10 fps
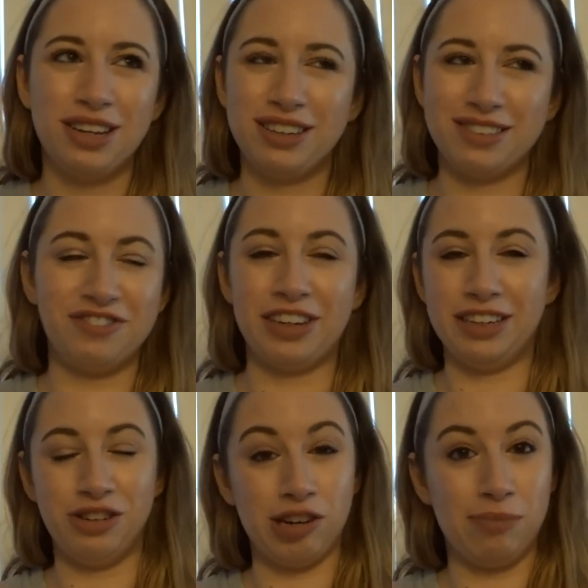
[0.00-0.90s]
it's
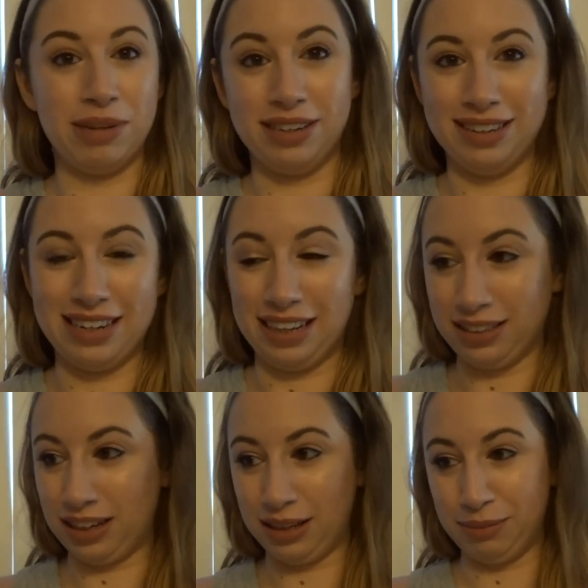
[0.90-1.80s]
fun dropping
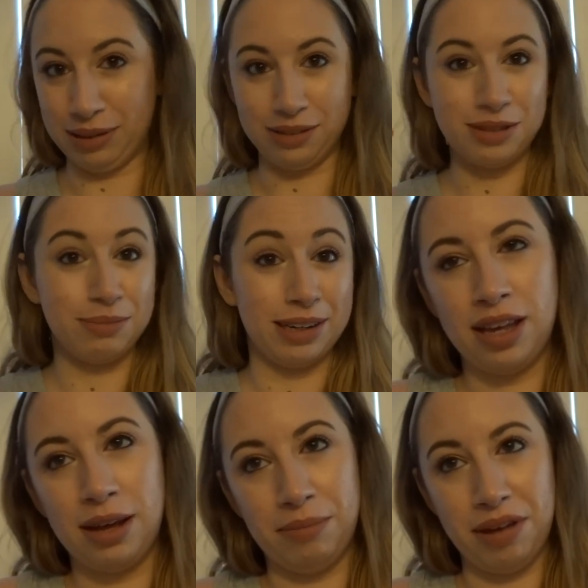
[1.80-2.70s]
dollar bills, but
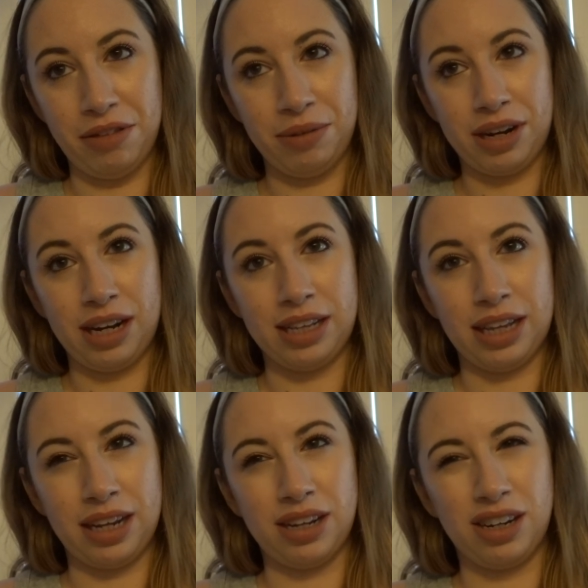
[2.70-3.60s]
my other one got
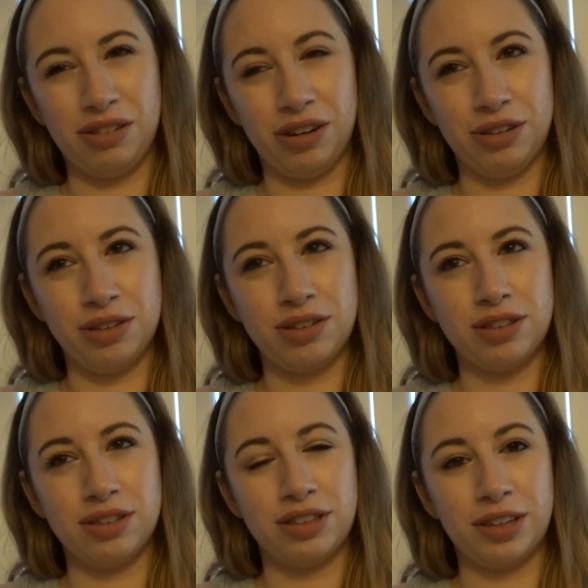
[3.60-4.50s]
like
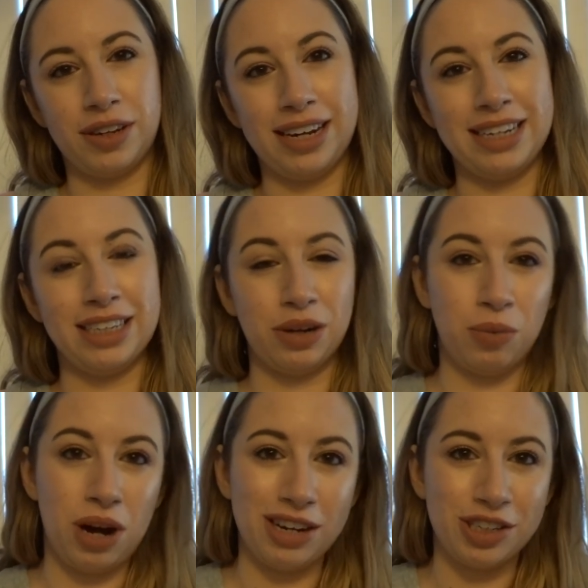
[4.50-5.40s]
gross. So I had to like
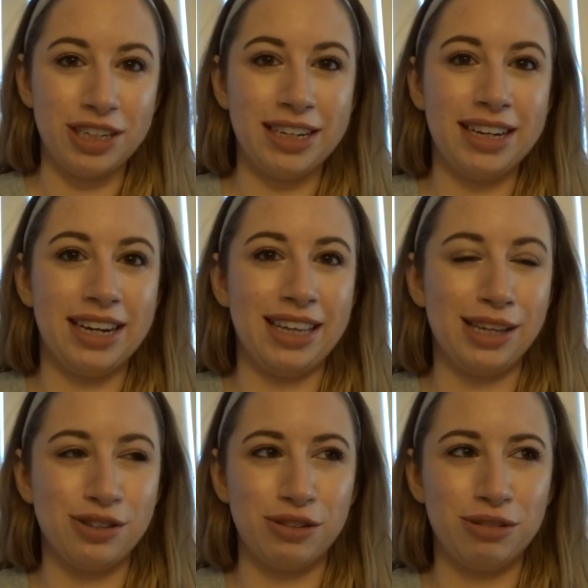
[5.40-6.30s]
wash it and I like
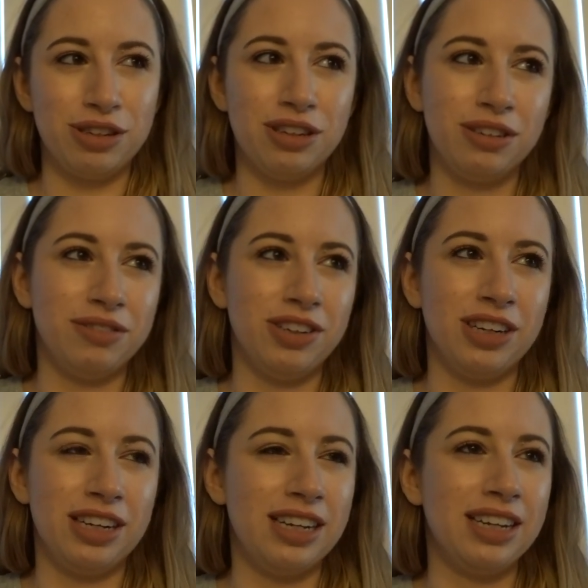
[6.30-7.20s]
soaked it
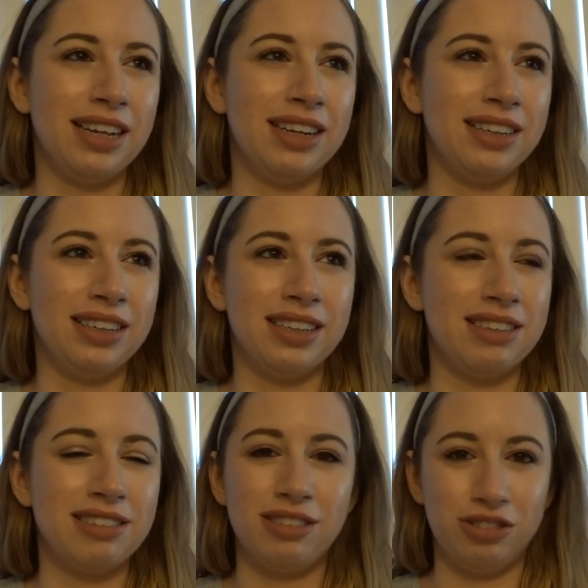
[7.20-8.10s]
overnight and
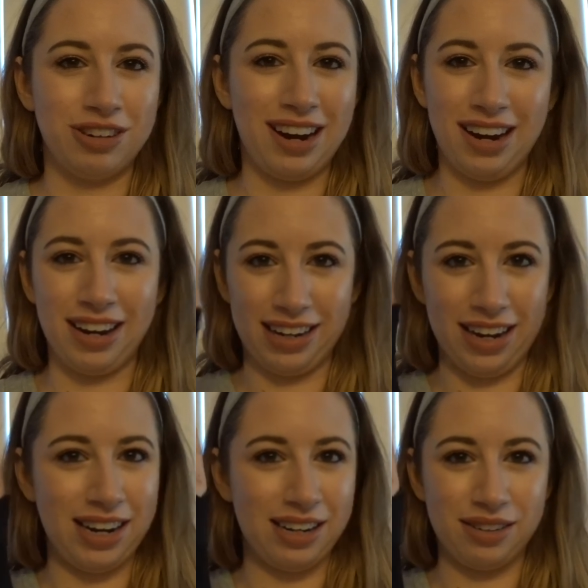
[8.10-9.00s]
it's still drying and I
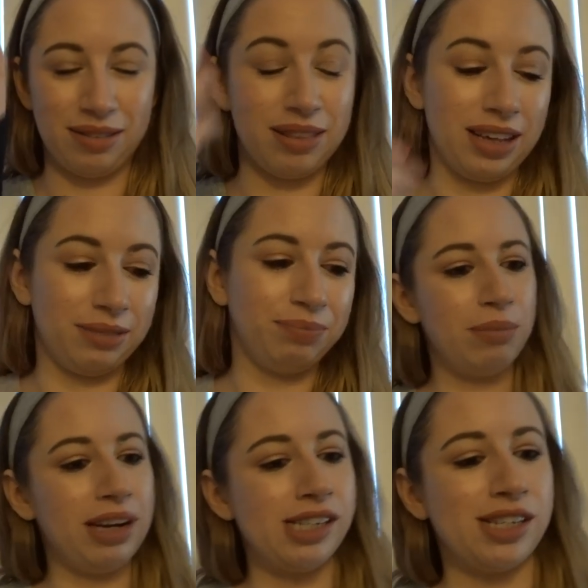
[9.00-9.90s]
needed something.
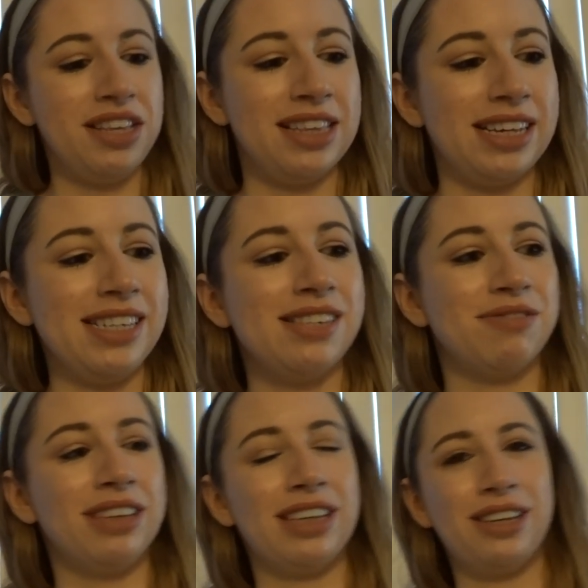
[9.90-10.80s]
But I saw this
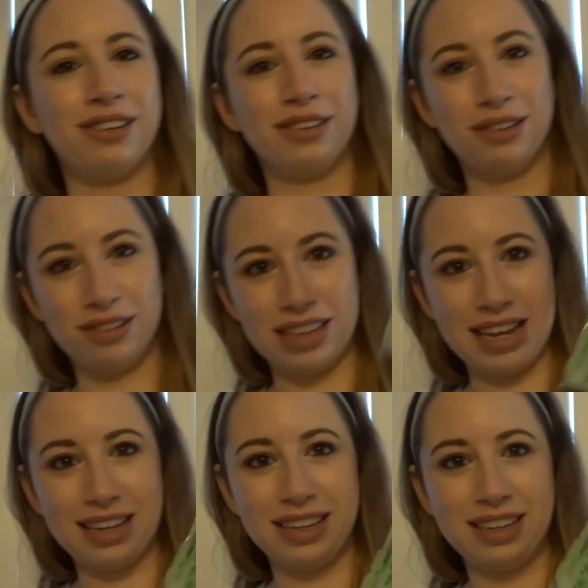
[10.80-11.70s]
really cute little
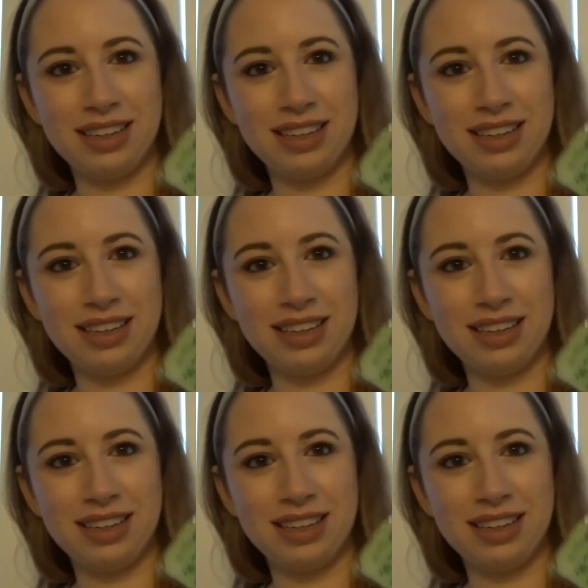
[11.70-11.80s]
like